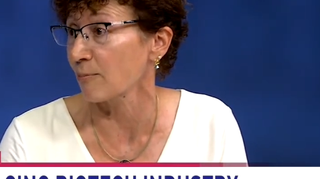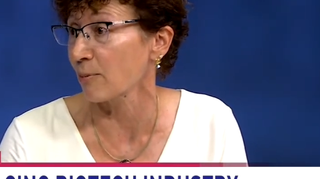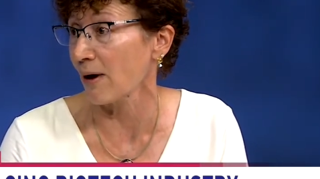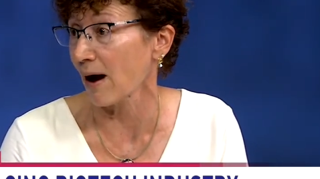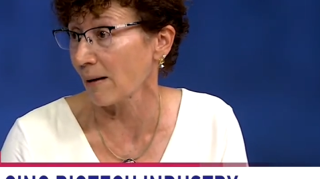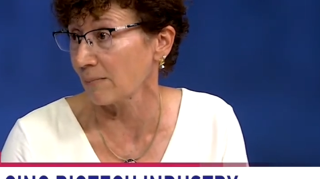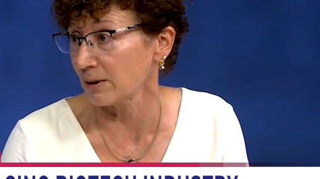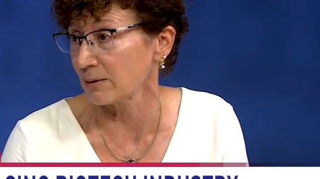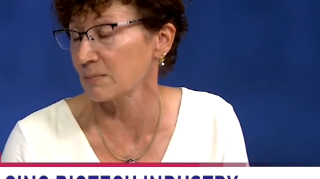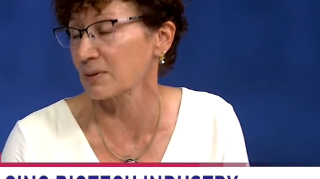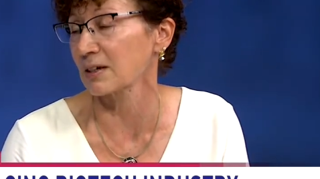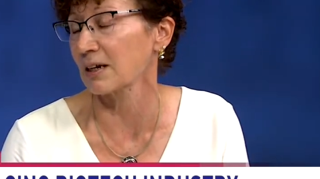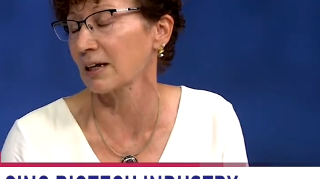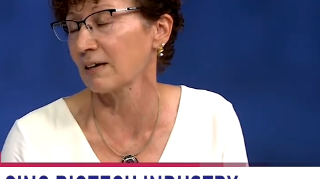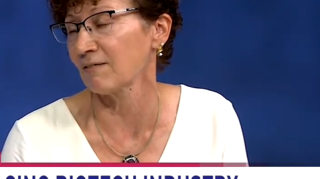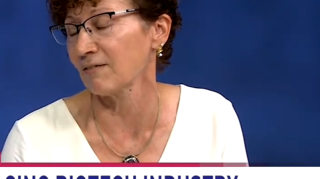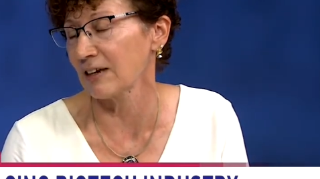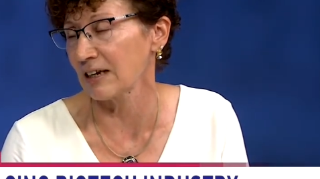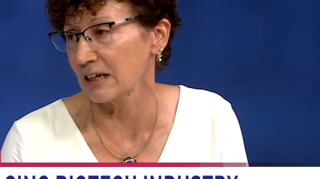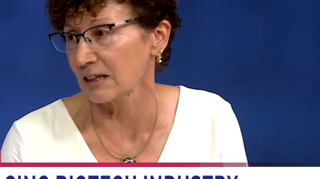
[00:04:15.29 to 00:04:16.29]
problems like
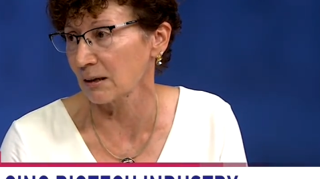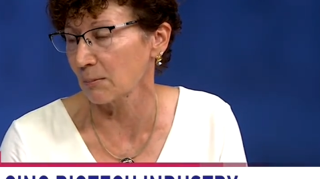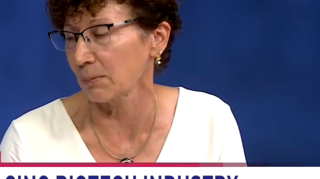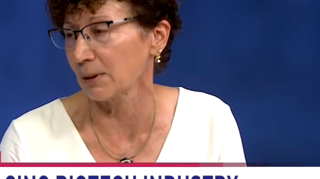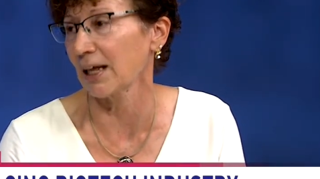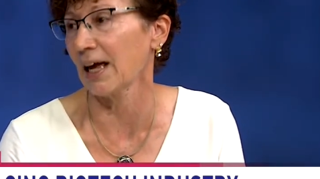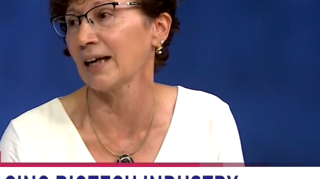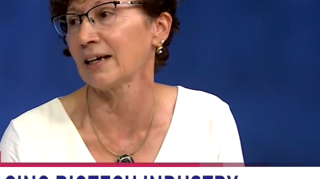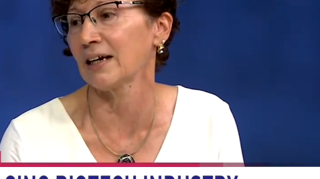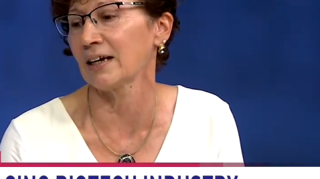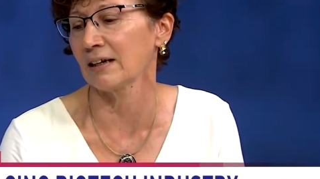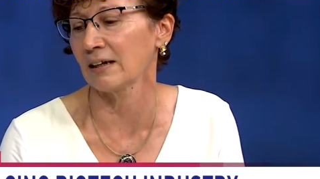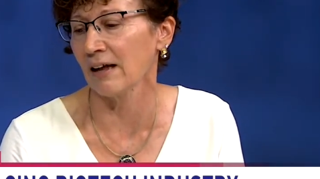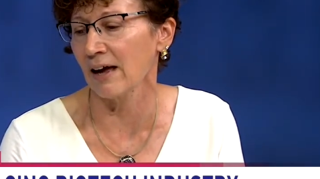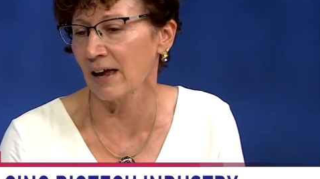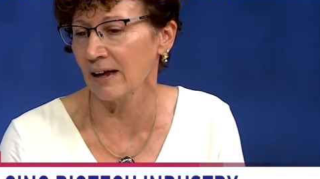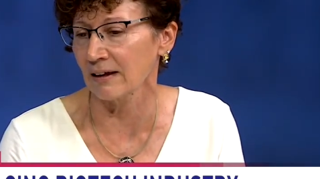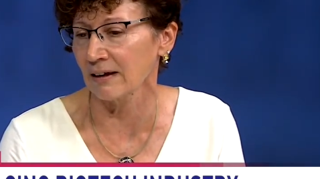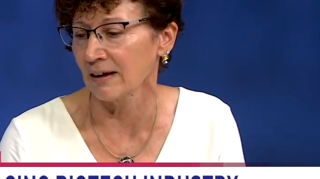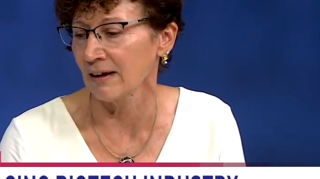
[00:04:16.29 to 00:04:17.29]
feeding the planet,
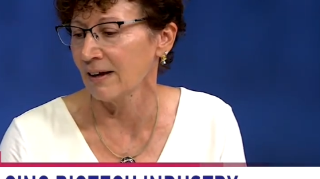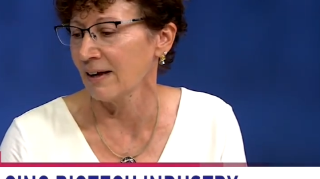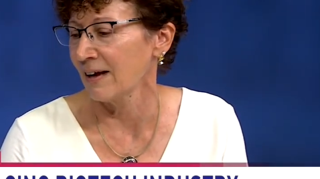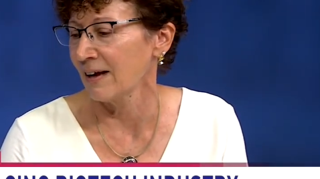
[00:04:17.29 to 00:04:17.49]
like